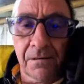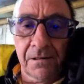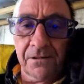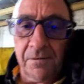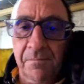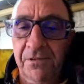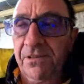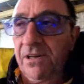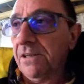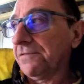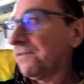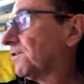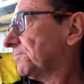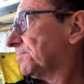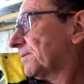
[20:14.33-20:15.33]
I zip
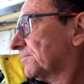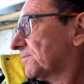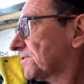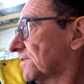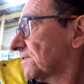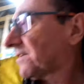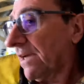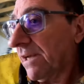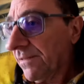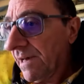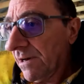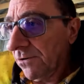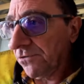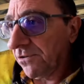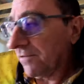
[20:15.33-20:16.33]
myself up. I'm just going to take
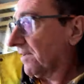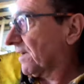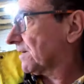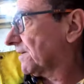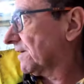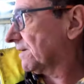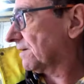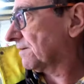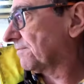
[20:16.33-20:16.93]
that Husqvarna